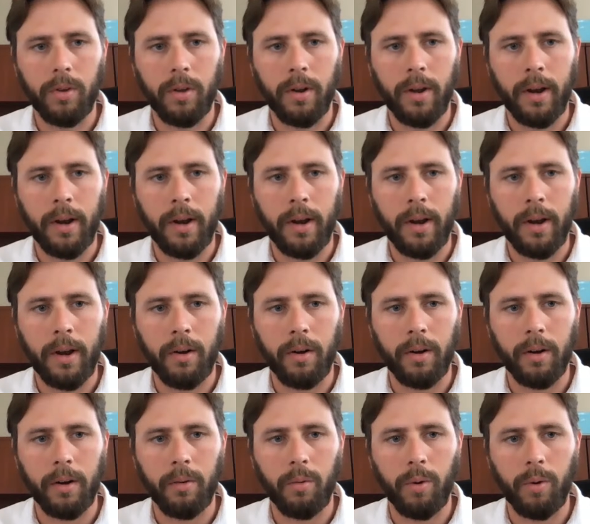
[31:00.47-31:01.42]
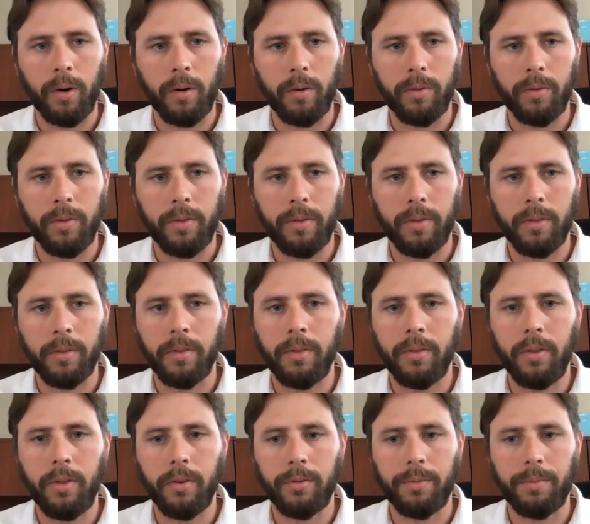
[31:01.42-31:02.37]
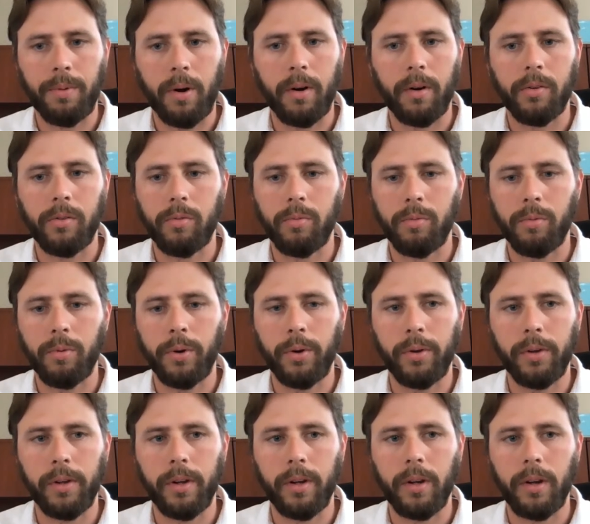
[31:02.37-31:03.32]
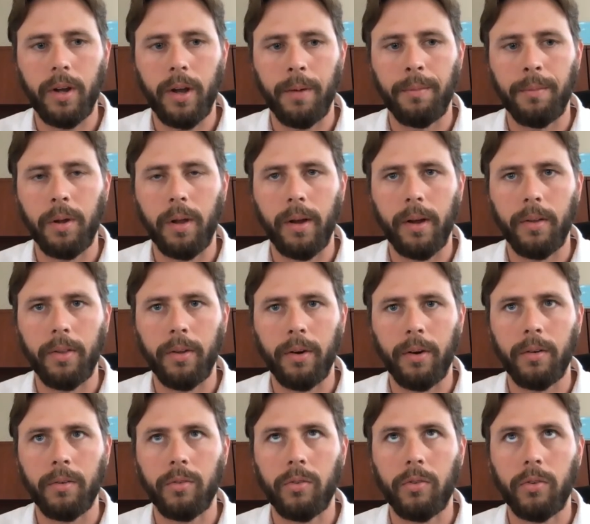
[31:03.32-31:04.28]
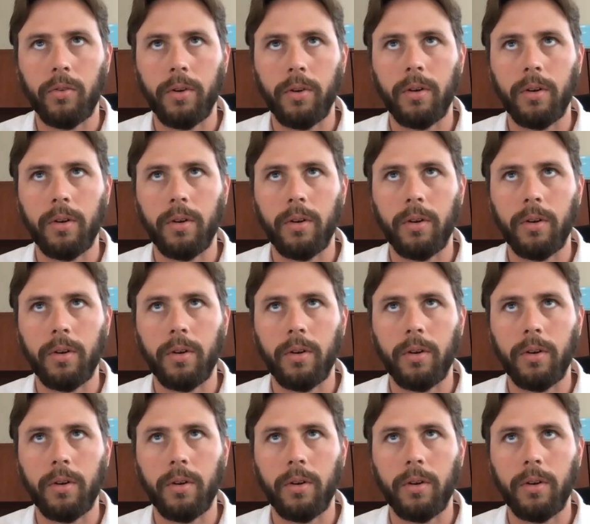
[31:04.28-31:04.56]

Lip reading: an area where this part is really at play. There's